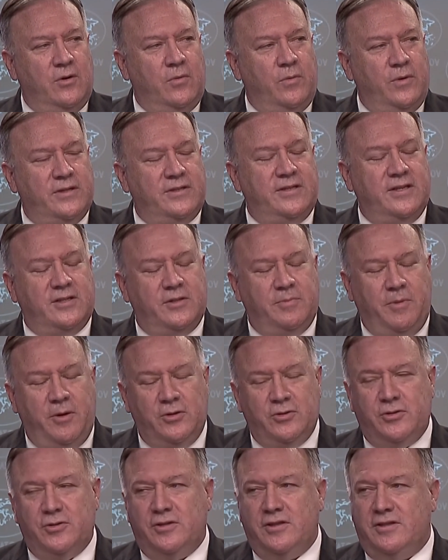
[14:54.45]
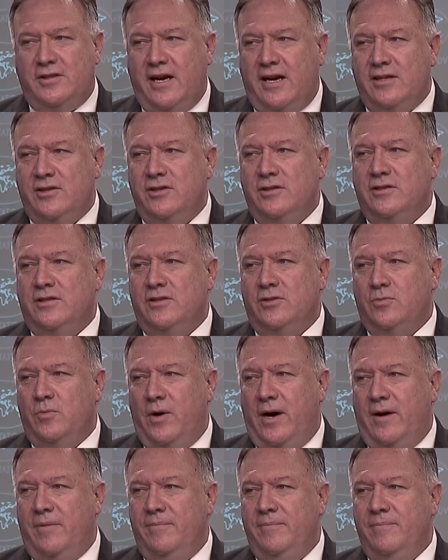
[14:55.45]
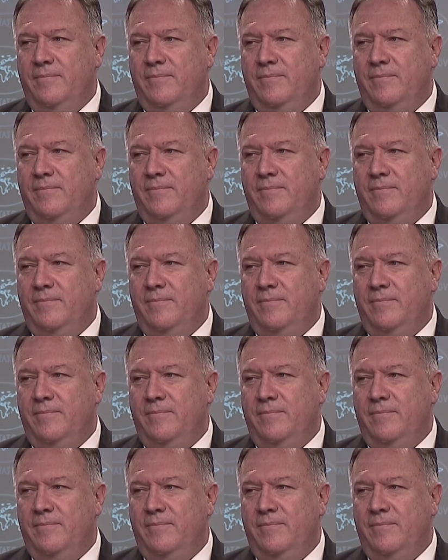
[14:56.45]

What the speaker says: risk exposure to sanctions as well.